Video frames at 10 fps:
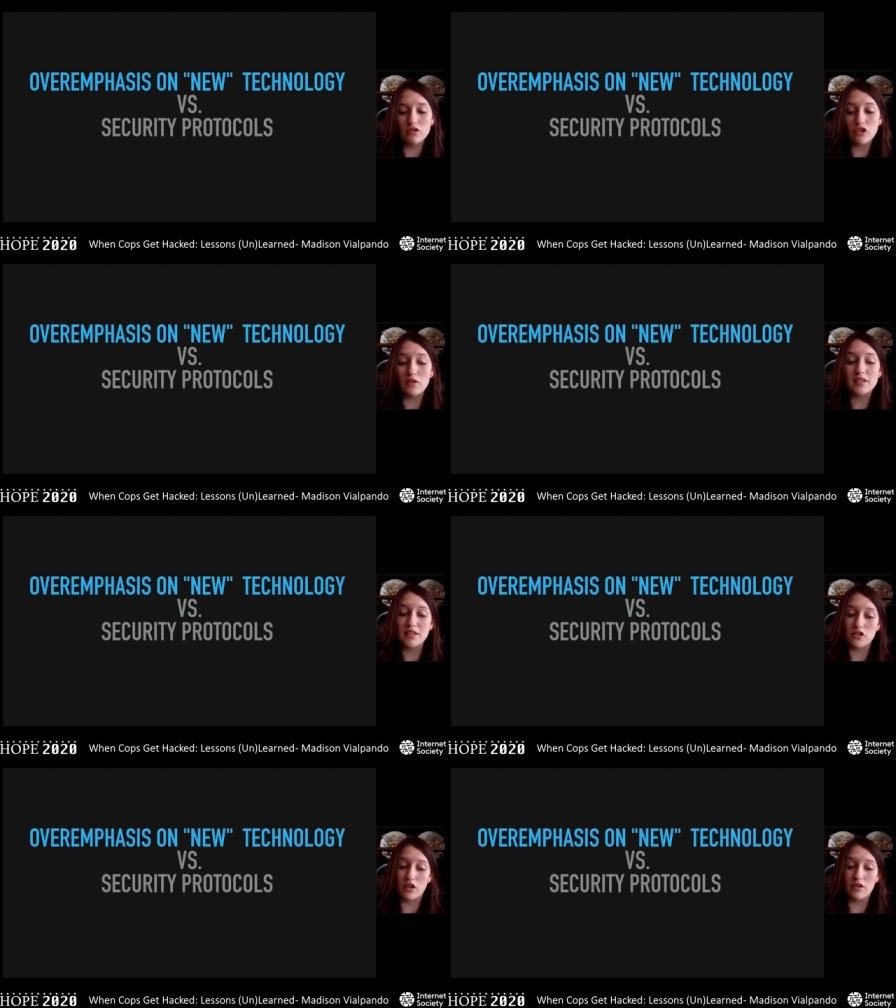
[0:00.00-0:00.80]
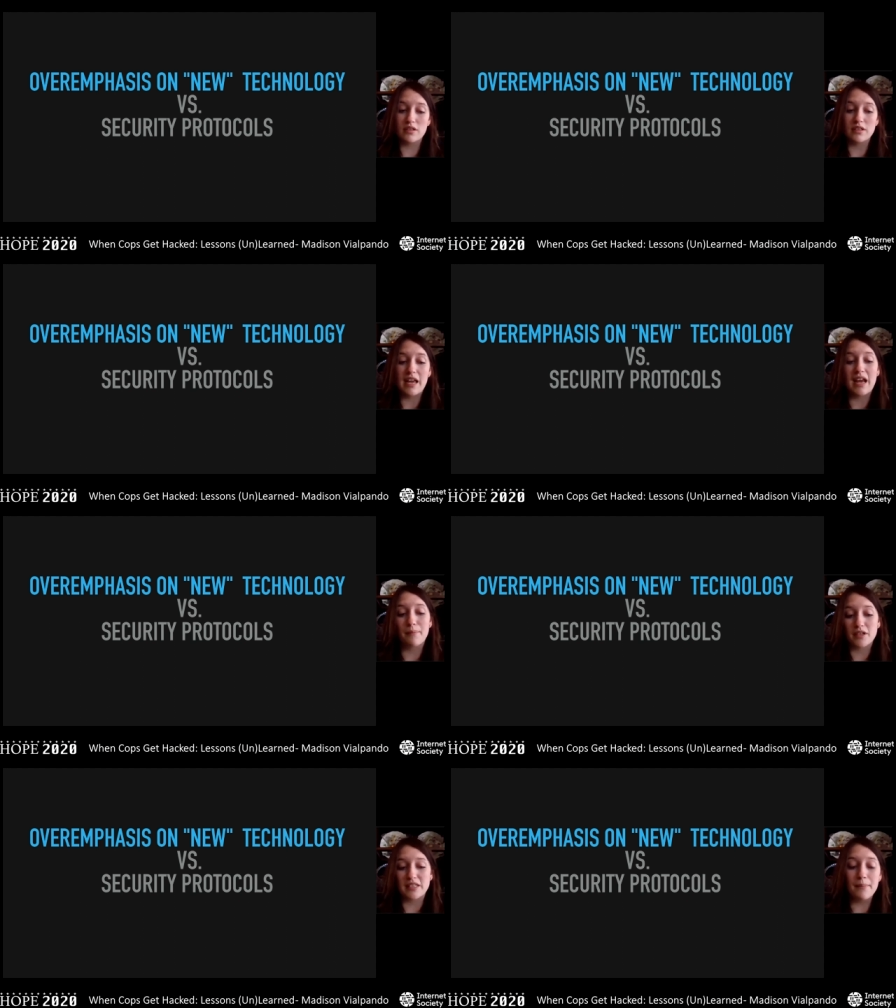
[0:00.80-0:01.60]
DroneSense drones,
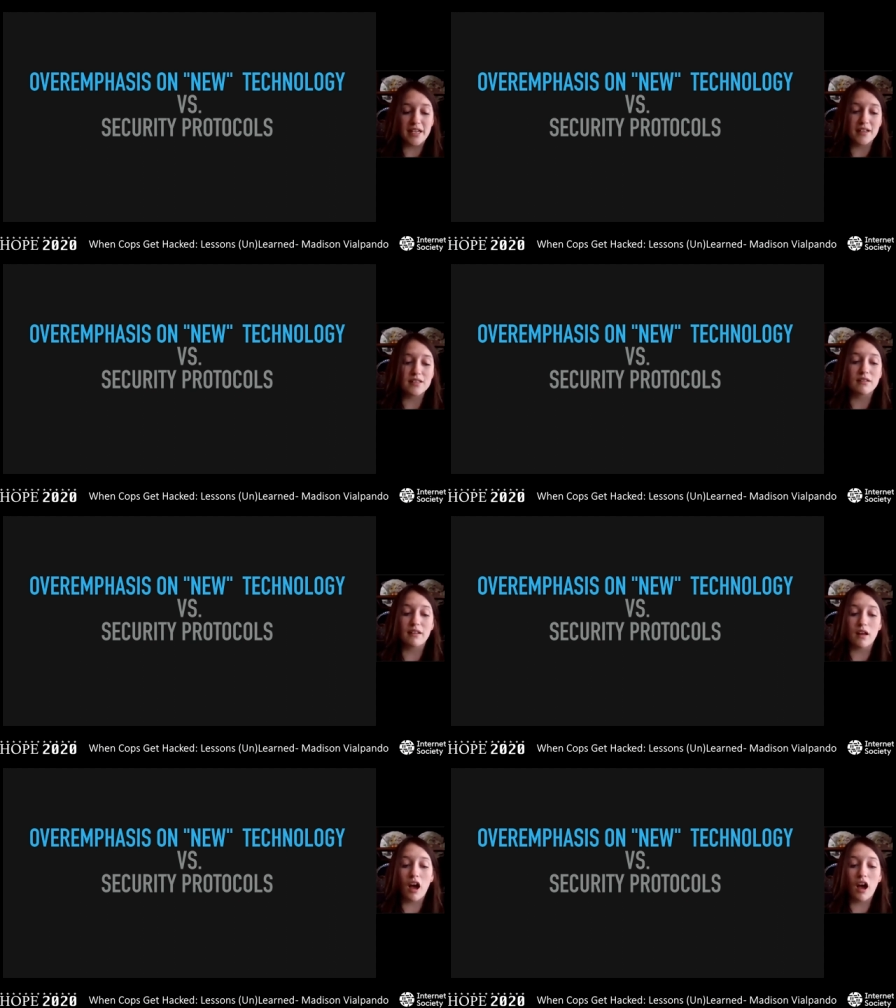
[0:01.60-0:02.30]
and Perceptics,